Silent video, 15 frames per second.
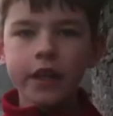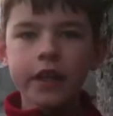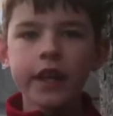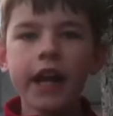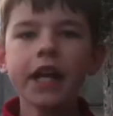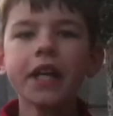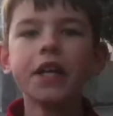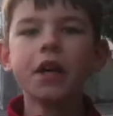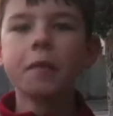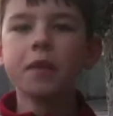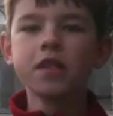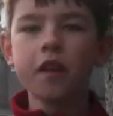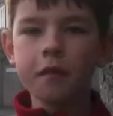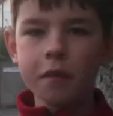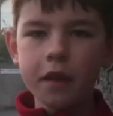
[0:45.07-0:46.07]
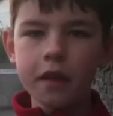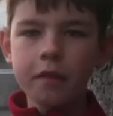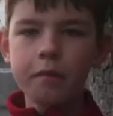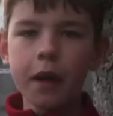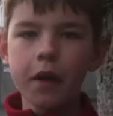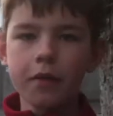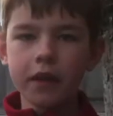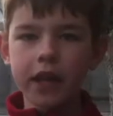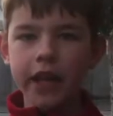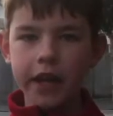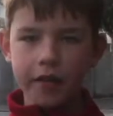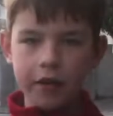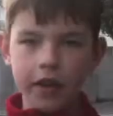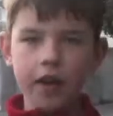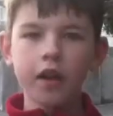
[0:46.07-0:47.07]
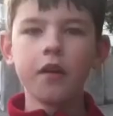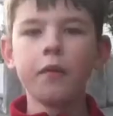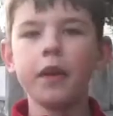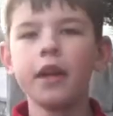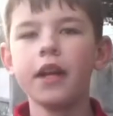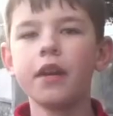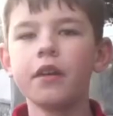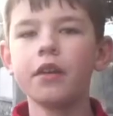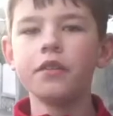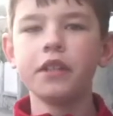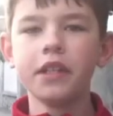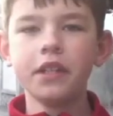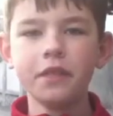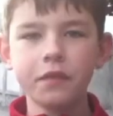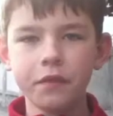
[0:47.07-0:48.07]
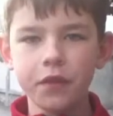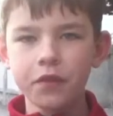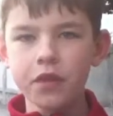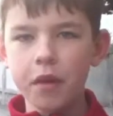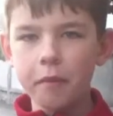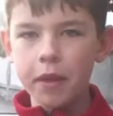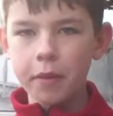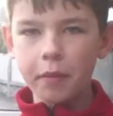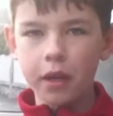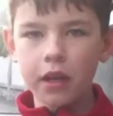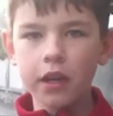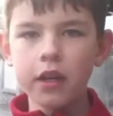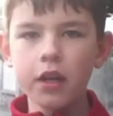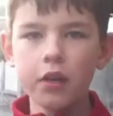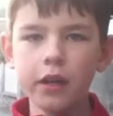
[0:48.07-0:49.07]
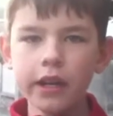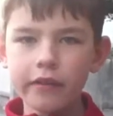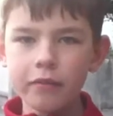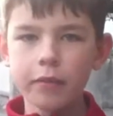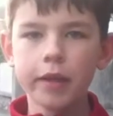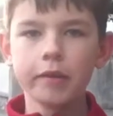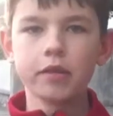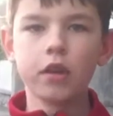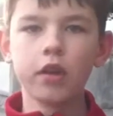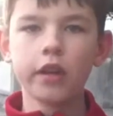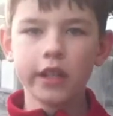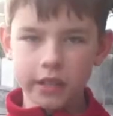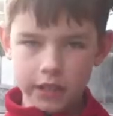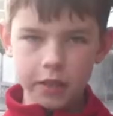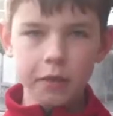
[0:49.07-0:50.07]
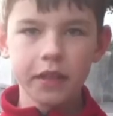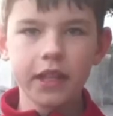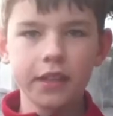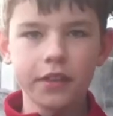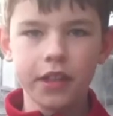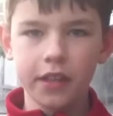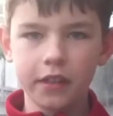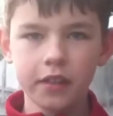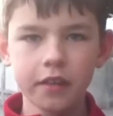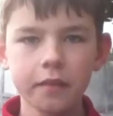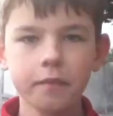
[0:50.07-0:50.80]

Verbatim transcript: Now you know a bit about the area, we are now going to interview some people who live in Plymstock and see what they think.